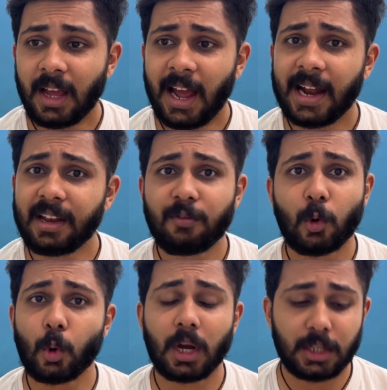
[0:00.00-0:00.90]
and if
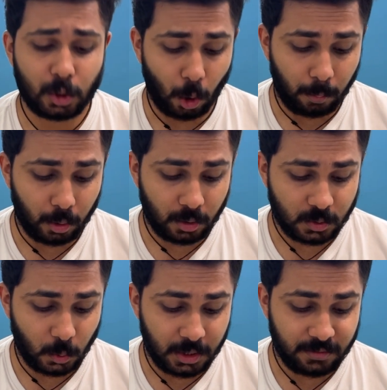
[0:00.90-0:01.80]
you look at the top order
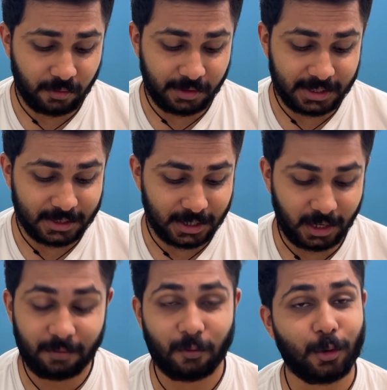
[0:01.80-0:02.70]
score, it's fifteen,
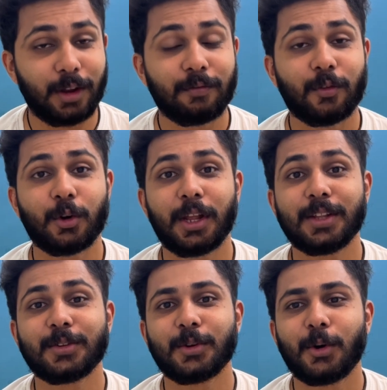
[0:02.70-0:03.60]
thirteen, fourteen,
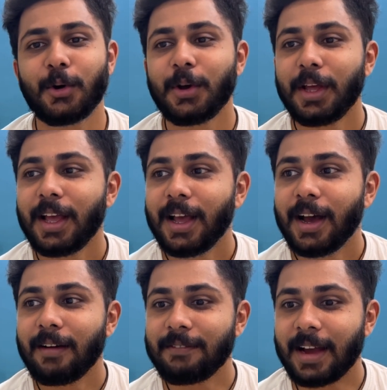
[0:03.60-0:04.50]
fourteen. So
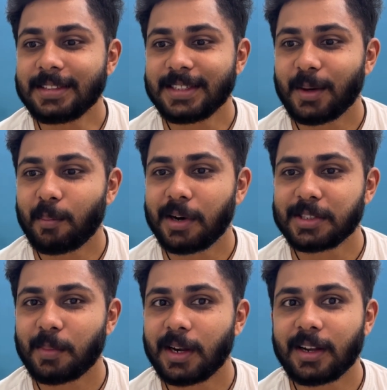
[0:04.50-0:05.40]
fancy
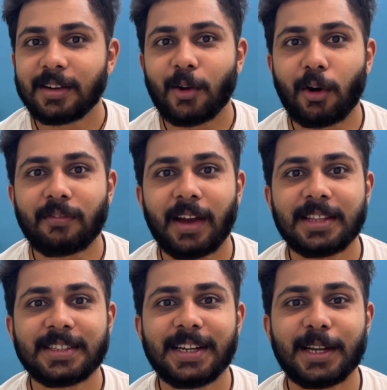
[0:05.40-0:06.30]
numbers, but not
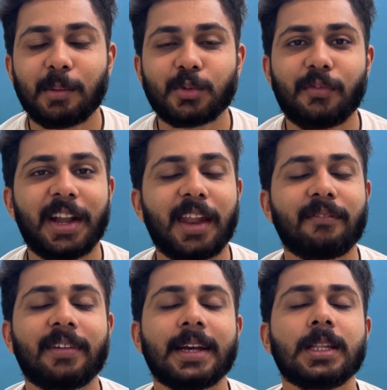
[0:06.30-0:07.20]
fancy in terms of
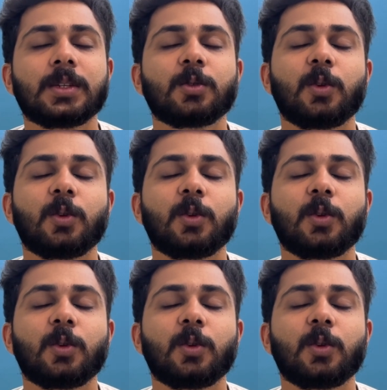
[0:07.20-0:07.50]
Indian fans.